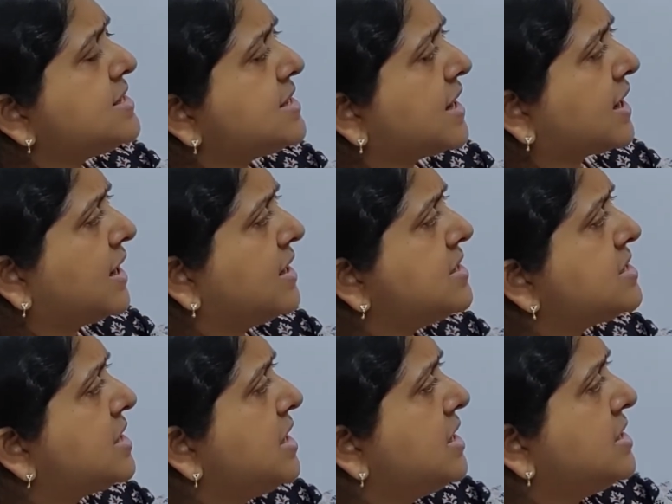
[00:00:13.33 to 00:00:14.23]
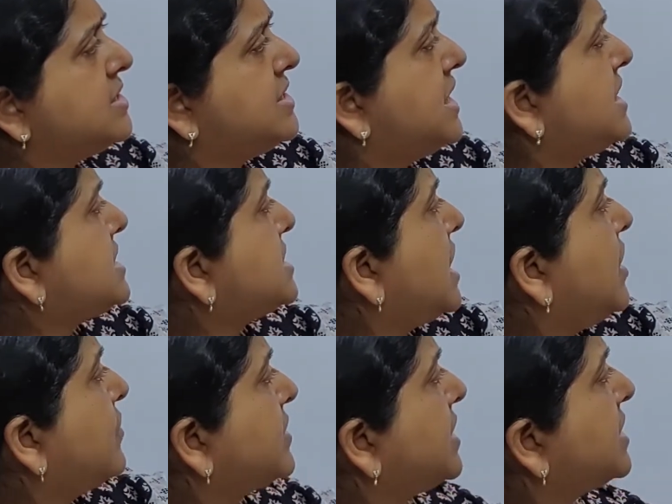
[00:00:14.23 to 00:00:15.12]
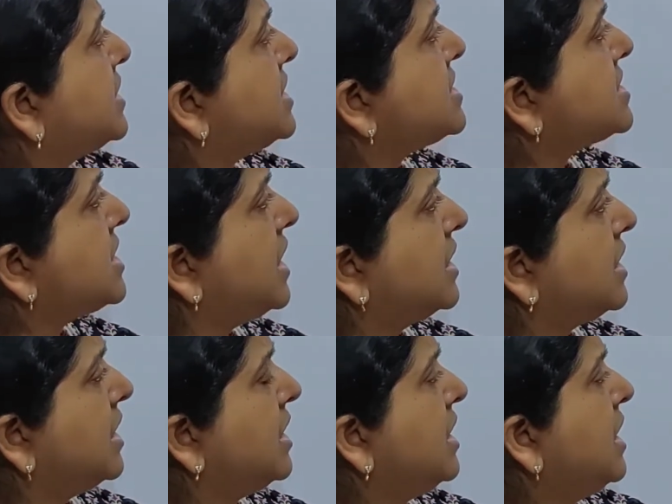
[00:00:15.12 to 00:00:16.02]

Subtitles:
seconds just after the start.